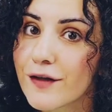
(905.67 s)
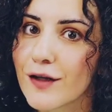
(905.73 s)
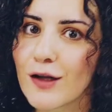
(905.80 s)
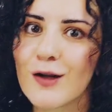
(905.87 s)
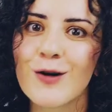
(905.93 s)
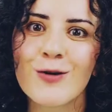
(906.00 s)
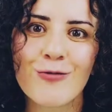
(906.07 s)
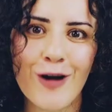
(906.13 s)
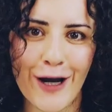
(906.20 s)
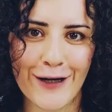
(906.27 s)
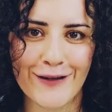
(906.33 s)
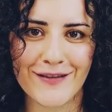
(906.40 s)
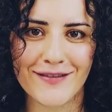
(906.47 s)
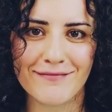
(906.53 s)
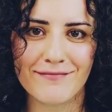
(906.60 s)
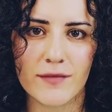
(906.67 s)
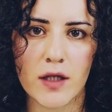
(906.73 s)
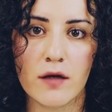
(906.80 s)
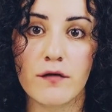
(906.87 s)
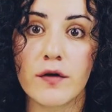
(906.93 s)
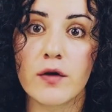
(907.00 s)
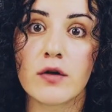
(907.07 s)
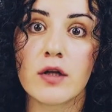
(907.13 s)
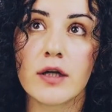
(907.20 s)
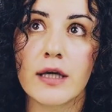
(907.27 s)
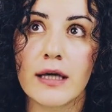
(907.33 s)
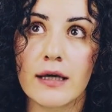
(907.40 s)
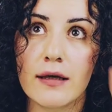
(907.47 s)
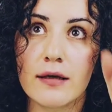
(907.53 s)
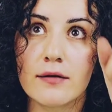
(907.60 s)
look right. If you're
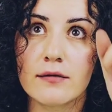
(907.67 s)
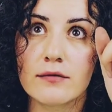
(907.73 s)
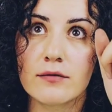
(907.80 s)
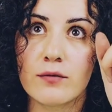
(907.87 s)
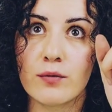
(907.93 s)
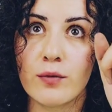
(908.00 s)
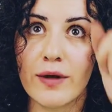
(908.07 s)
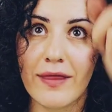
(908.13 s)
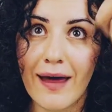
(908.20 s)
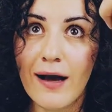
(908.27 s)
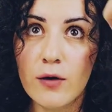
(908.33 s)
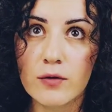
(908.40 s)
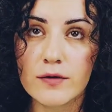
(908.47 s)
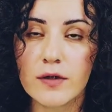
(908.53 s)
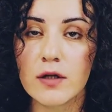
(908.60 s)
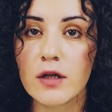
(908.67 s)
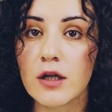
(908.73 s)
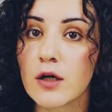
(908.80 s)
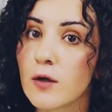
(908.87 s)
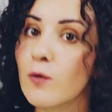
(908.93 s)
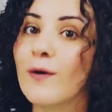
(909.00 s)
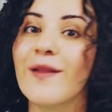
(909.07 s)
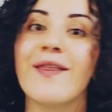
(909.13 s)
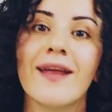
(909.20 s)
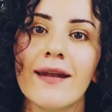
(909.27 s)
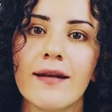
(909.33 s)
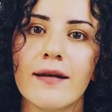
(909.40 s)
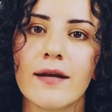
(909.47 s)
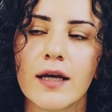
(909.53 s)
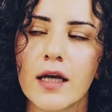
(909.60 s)
looking without, look
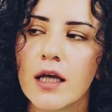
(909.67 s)
within.